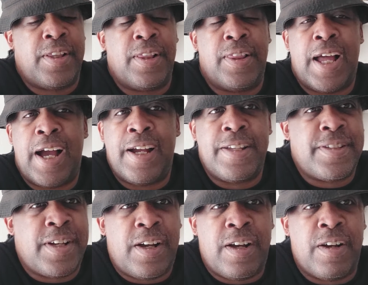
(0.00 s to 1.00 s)
The
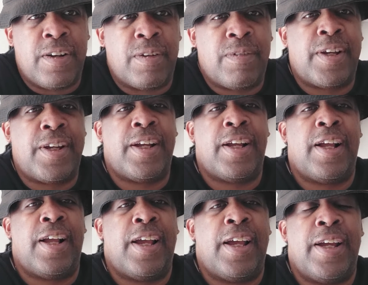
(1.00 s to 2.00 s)
Lions are hungry.
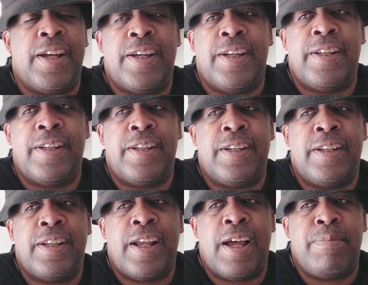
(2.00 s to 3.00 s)

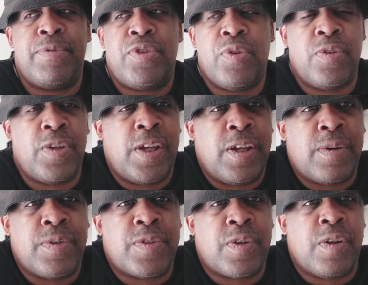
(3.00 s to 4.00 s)
And I'm sure the
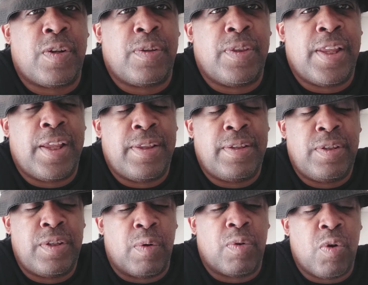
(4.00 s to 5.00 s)
Eagles are going
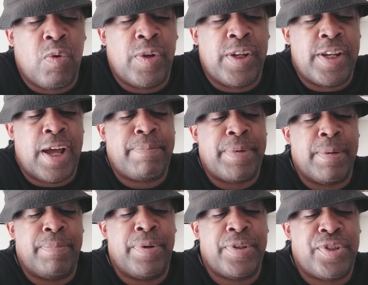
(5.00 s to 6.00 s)
to, go in and not be
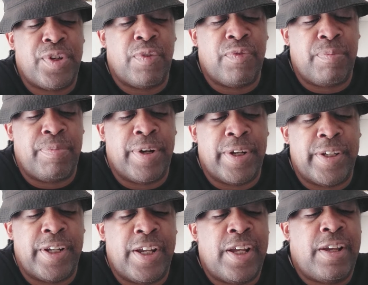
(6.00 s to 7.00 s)
a pushover. But
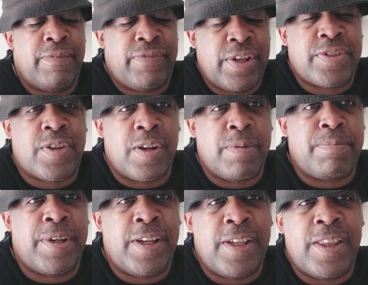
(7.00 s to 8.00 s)
if there's going to
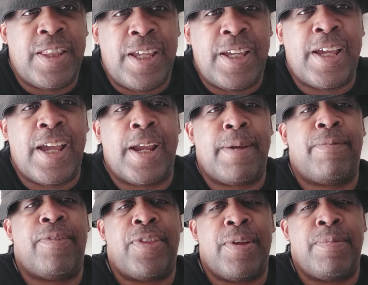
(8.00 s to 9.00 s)
be the game
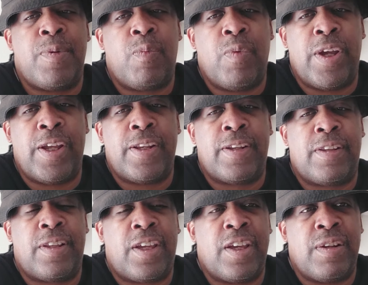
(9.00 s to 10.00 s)
for them to win,
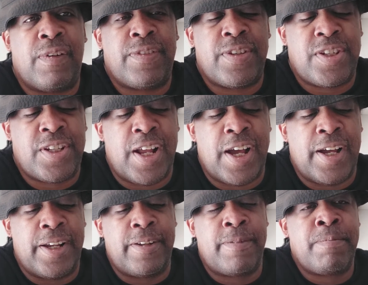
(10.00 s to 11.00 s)
get off the
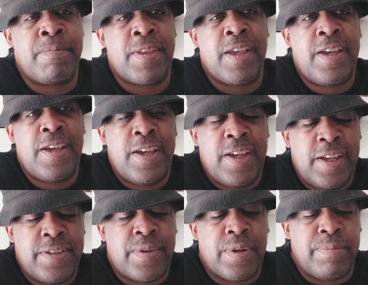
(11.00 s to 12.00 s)
schneid,
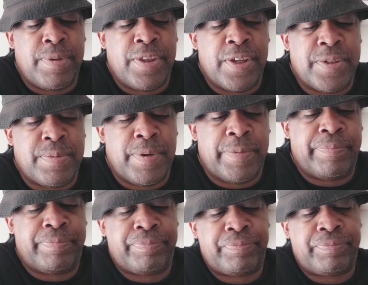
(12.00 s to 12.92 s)
it's going to be this one.